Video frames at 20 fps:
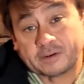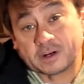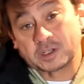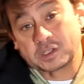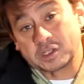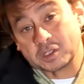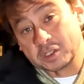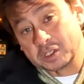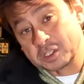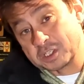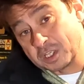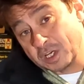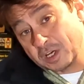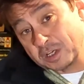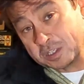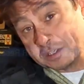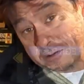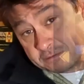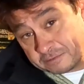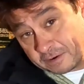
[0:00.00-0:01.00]
functions.
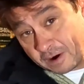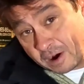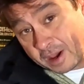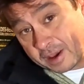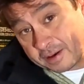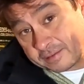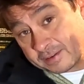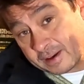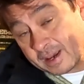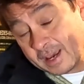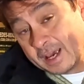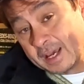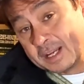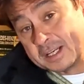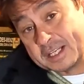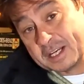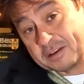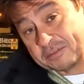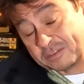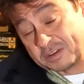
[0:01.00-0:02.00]
35
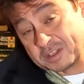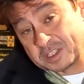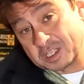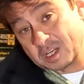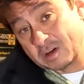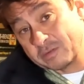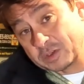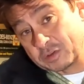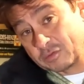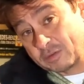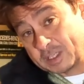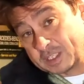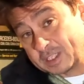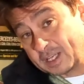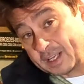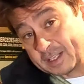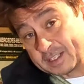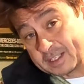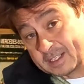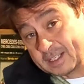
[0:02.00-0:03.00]
different service
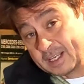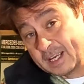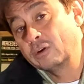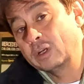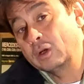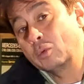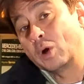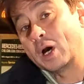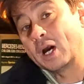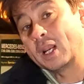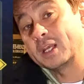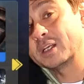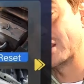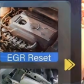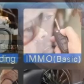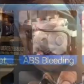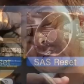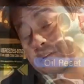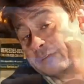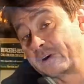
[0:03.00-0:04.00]
resets. Fully
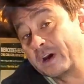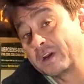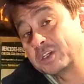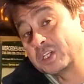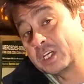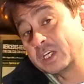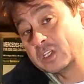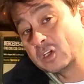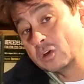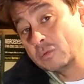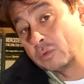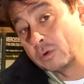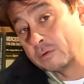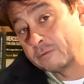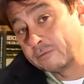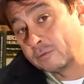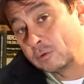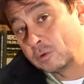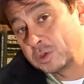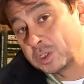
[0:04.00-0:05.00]
wireless, does 5G,
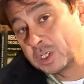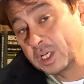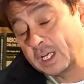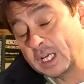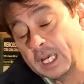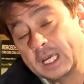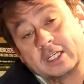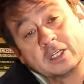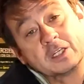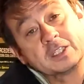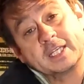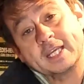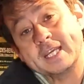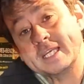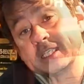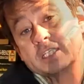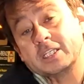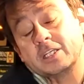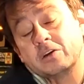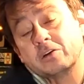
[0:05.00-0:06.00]
2.4G, it does
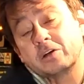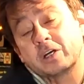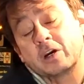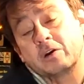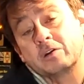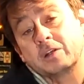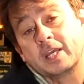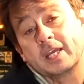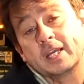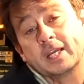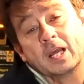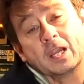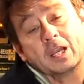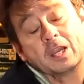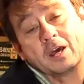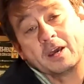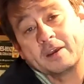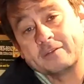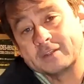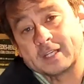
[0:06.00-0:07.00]
ECU coding,
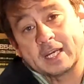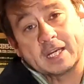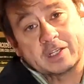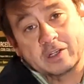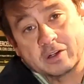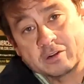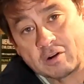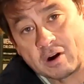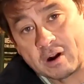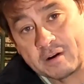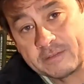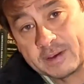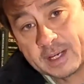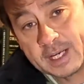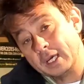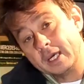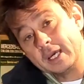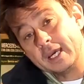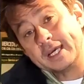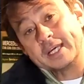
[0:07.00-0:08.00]
live data
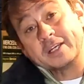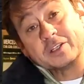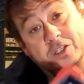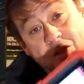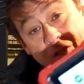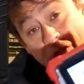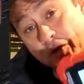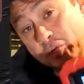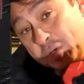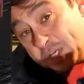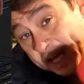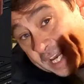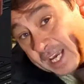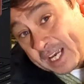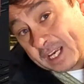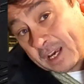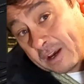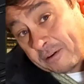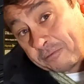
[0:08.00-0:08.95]
graphing. It gives you 2-year